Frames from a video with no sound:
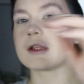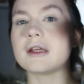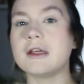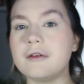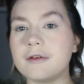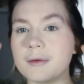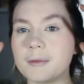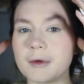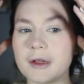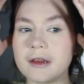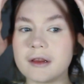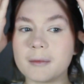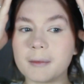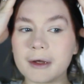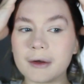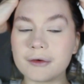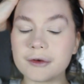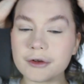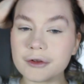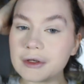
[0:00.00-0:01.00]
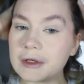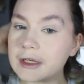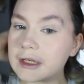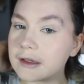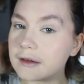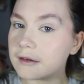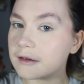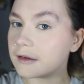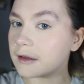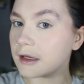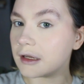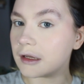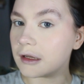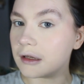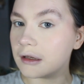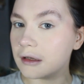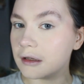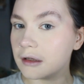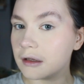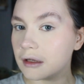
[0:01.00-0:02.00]
even with the powder, you can
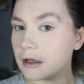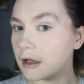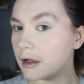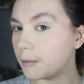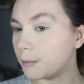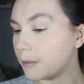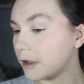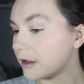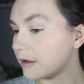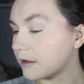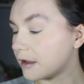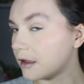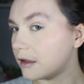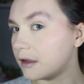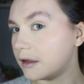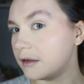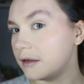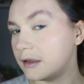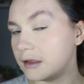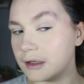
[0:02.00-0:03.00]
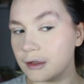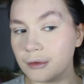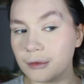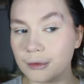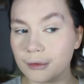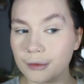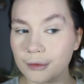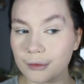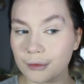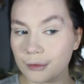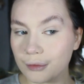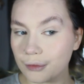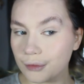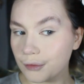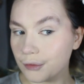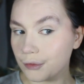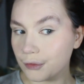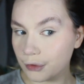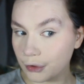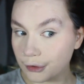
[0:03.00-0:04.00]
see my skin is still
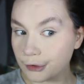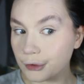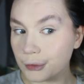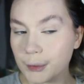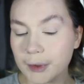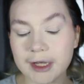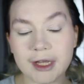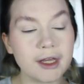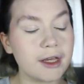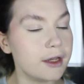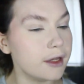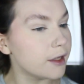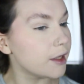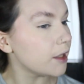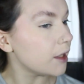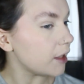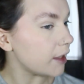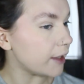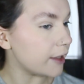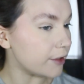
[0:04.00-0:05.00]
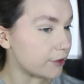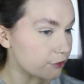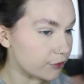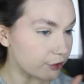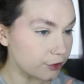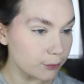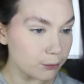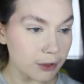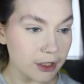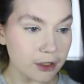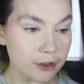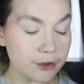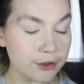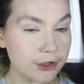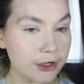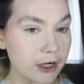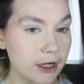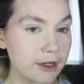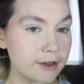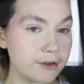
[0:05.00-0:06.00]
glowy. It's just my
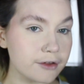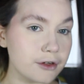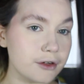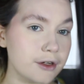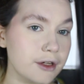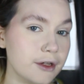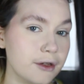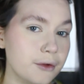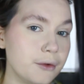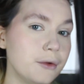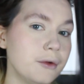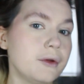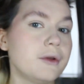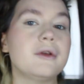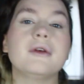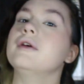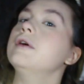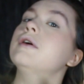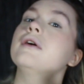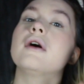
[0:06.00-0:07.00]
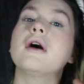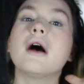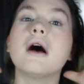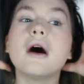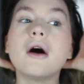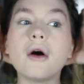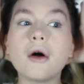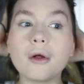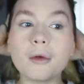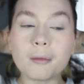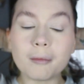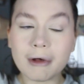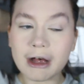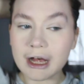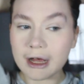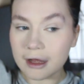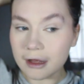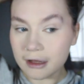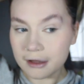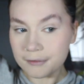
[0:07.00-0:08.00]
under eyes are now all
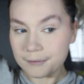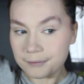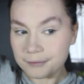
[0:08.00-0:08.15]
matte.